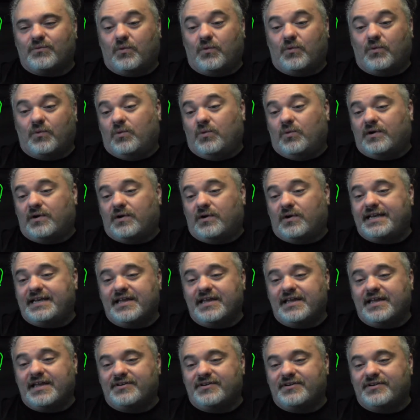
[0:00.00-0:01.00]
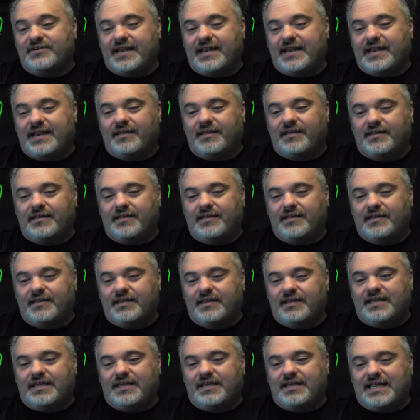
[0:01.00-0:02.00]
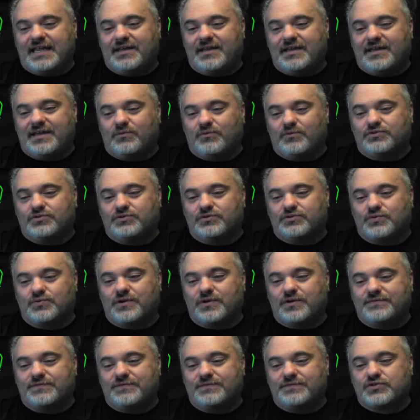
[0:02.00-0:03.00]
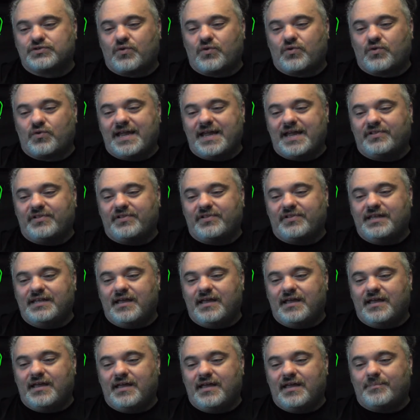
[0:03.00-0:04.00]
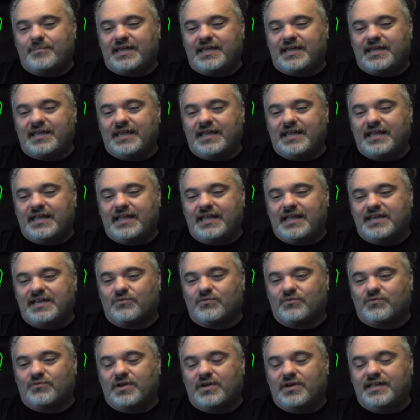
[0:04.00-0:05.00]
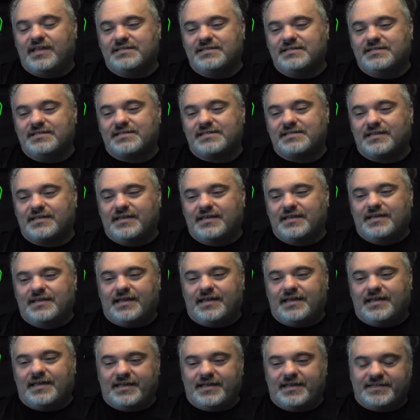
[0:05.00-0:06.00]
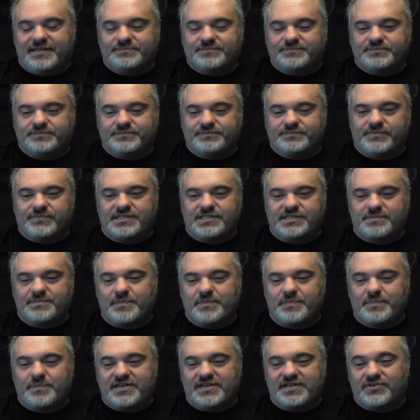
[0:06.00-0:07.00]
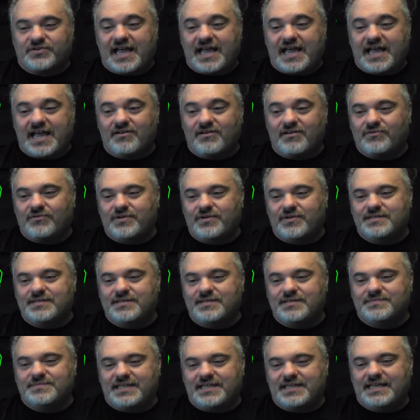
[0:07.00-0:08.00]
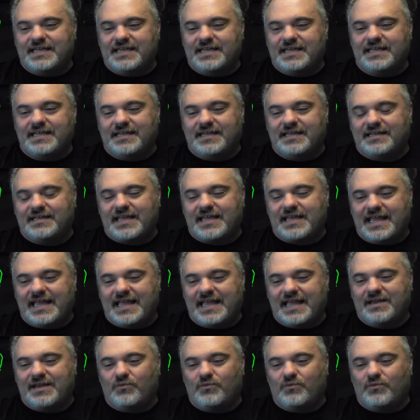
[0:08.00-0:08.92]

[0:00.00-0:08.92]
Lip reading: or any other data, and it will sort of scramble it up, and it runs some special algorithms again, and it